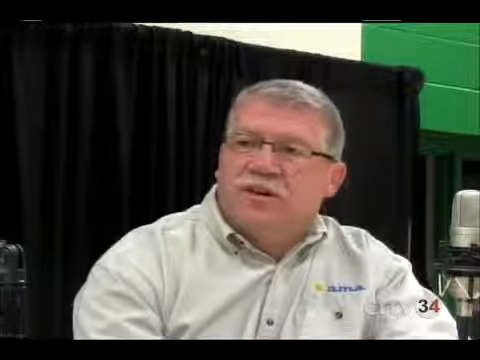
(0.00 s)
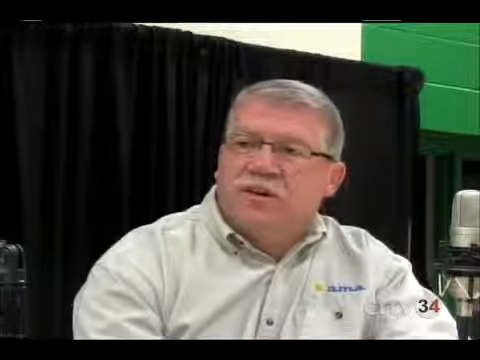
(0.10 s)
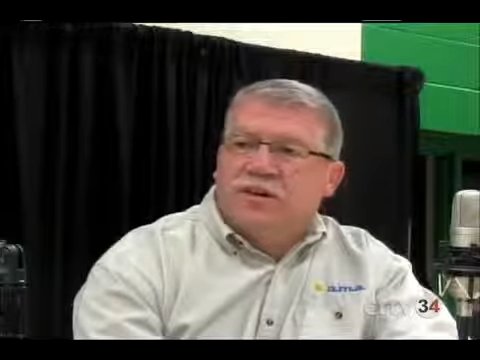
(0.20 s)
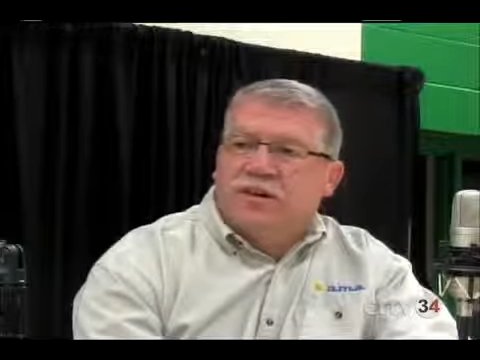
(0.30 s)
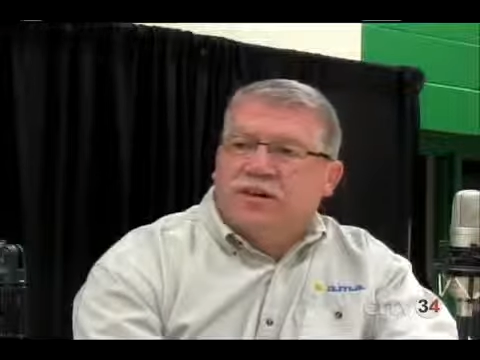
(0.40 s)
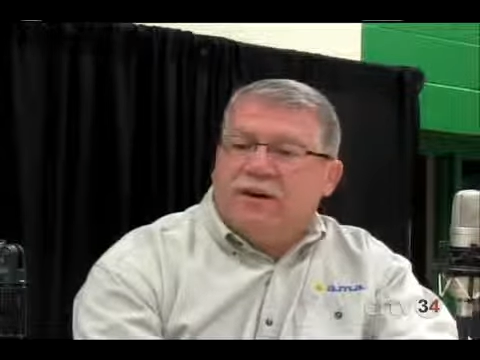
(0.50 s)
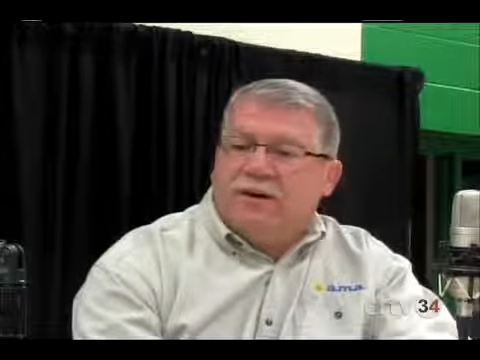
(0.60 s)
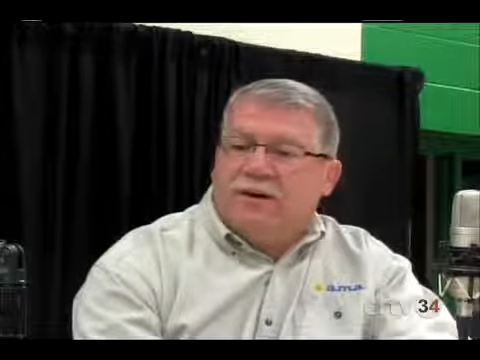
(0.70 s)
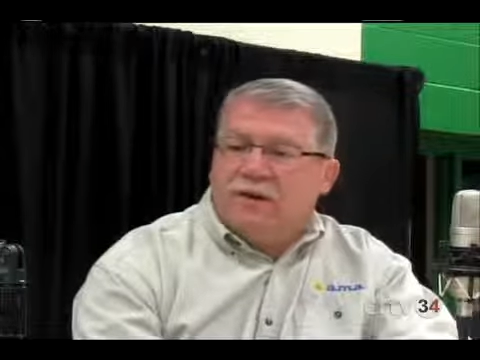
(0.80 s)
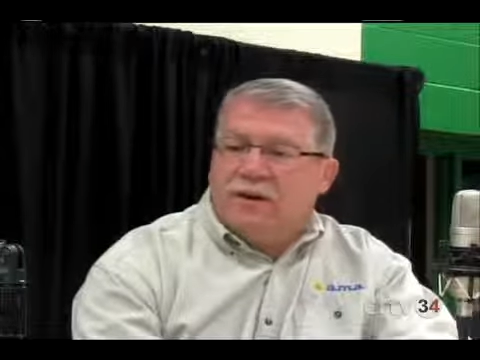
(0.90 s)
and then uh,
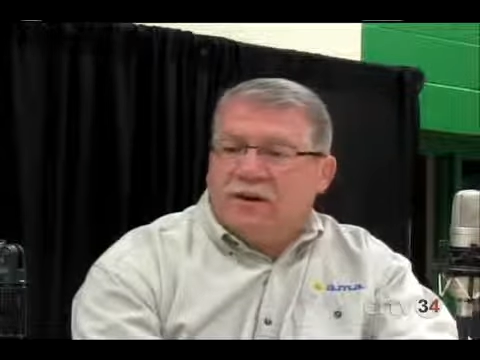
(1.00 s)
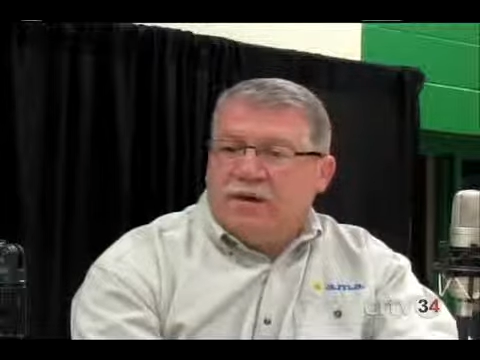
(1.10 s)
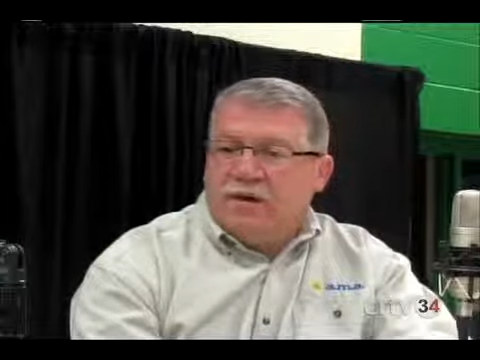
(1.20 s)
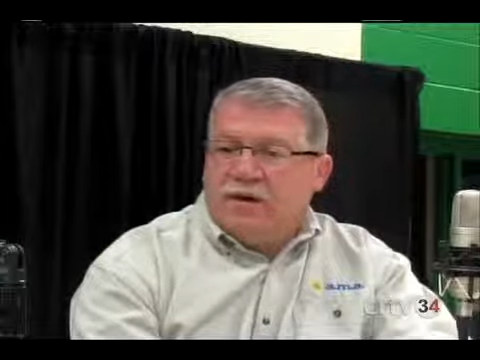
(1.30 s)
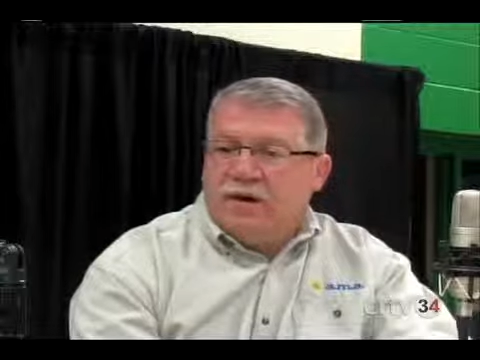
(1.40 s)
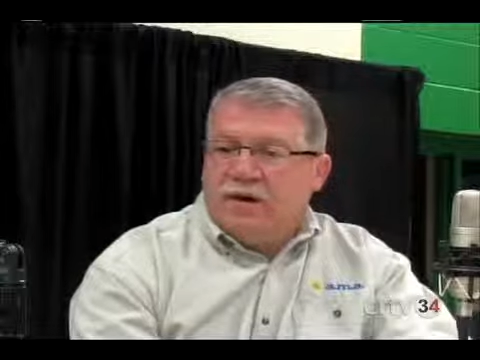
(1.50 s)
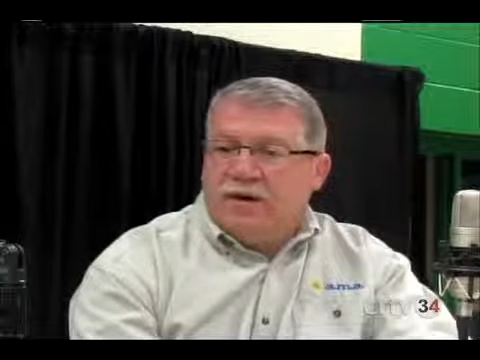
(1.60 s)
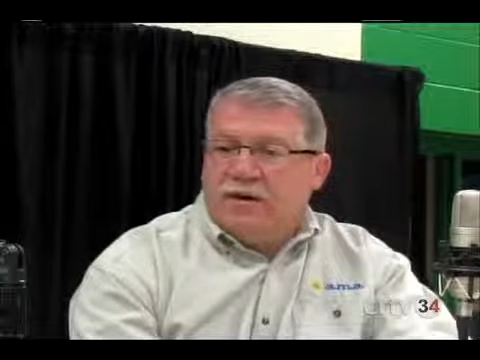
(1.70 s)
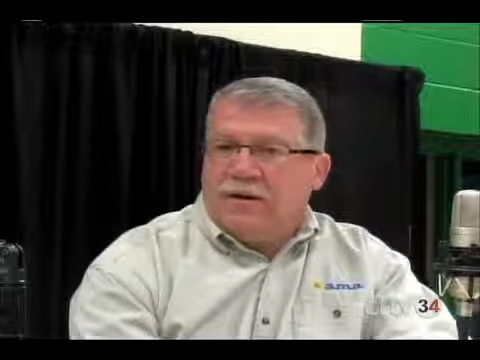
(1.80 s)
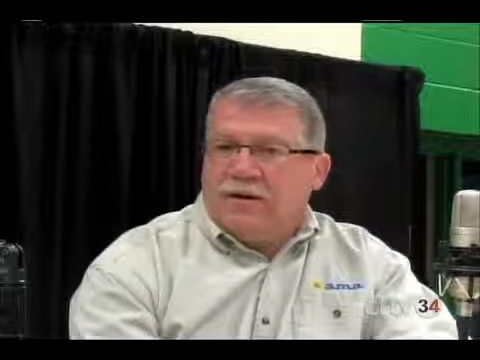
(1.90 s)

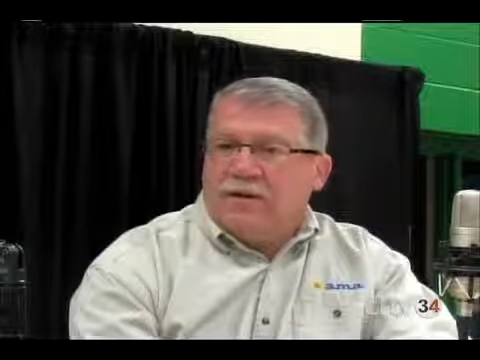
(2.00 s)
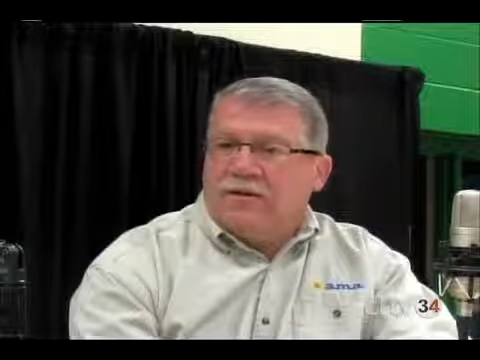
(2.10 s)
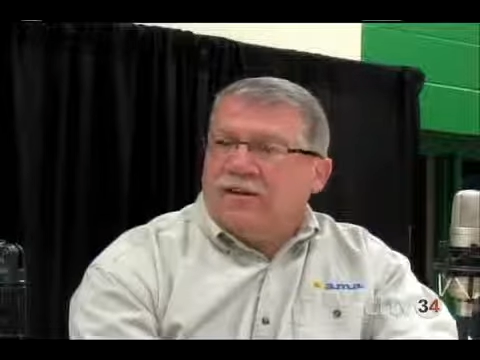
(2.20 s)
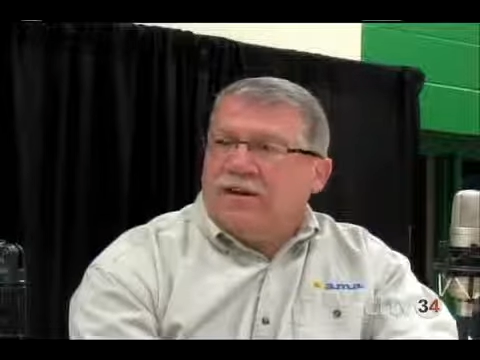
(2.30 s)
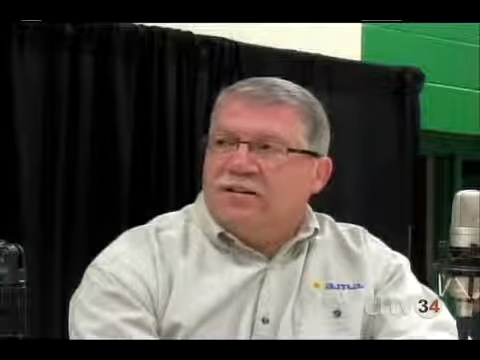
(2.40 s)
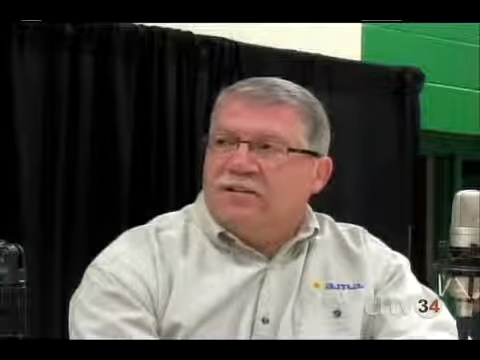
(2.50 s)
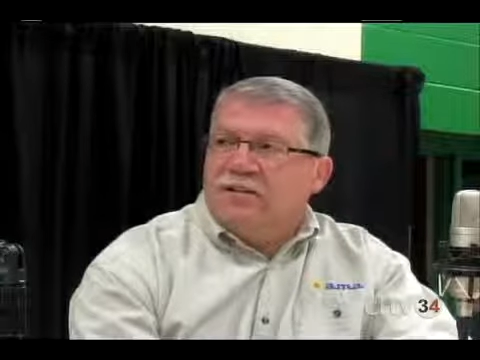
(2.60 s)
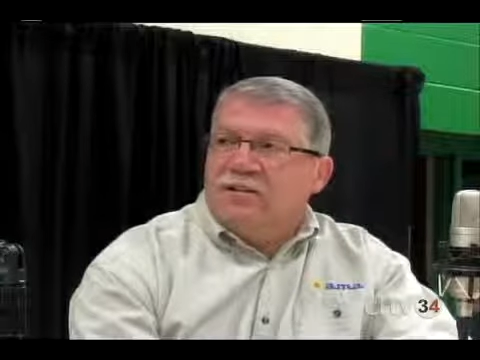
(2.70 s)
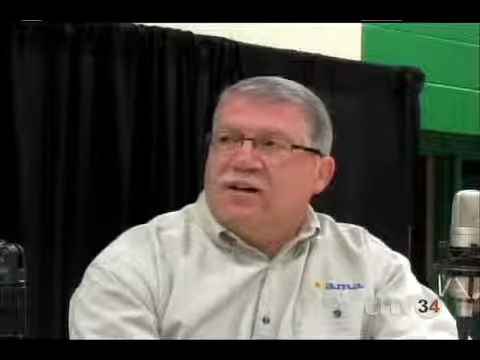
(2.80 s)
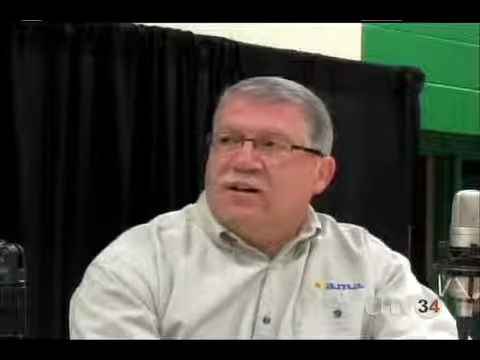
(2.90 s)
uh in
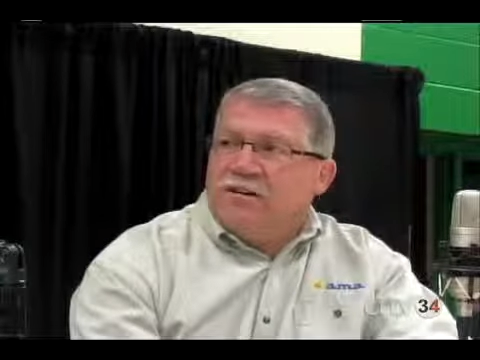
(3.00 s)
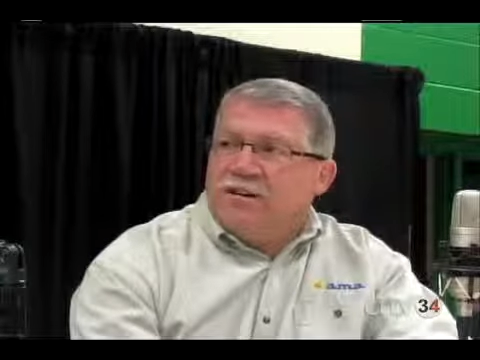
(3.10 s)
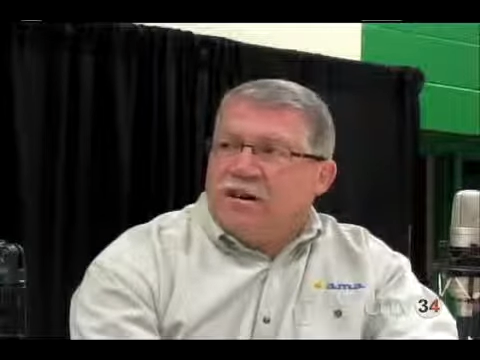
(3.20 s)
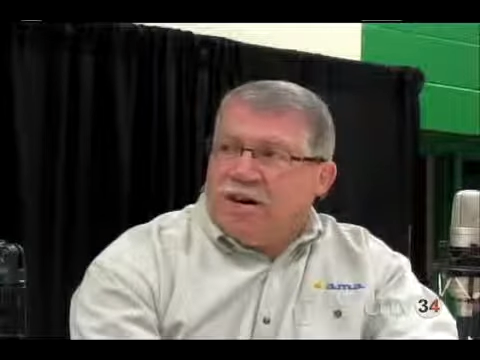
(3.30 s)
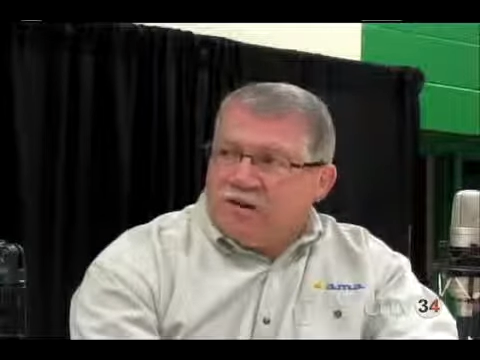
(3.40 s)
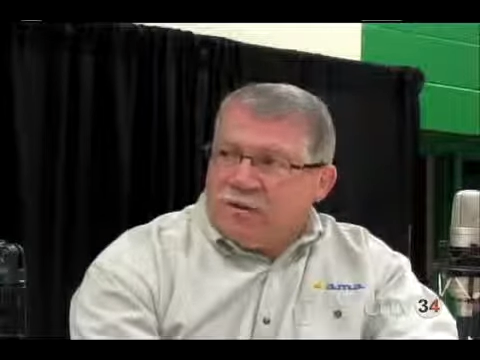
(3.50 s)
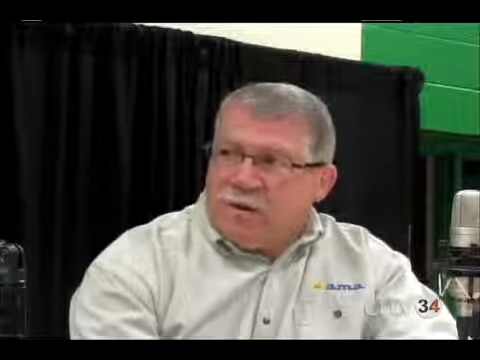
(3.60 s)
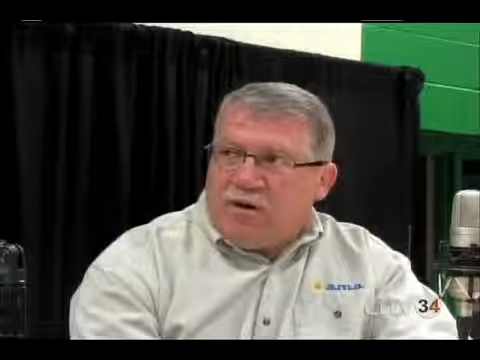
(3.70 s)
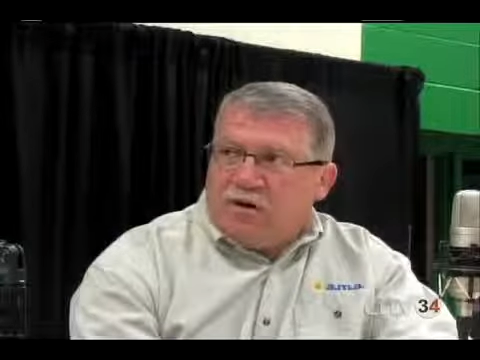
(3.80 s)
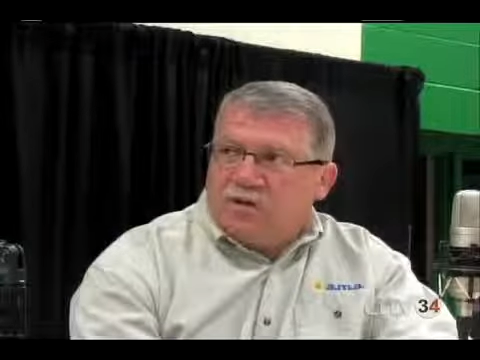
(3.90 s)
1996 got into the
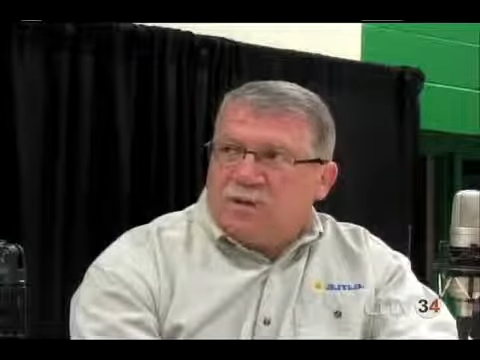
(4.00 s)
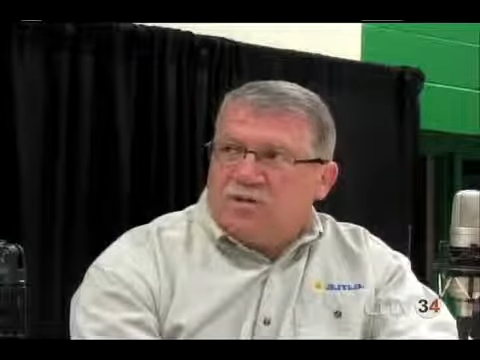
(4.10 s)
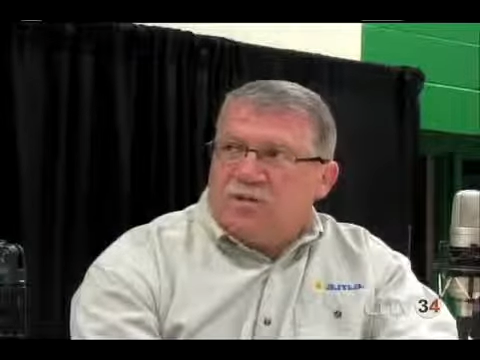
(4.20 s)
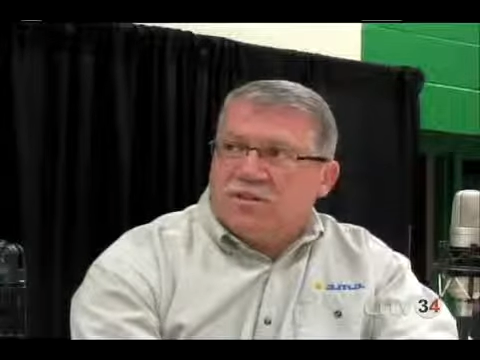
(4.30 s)
hydroponics business,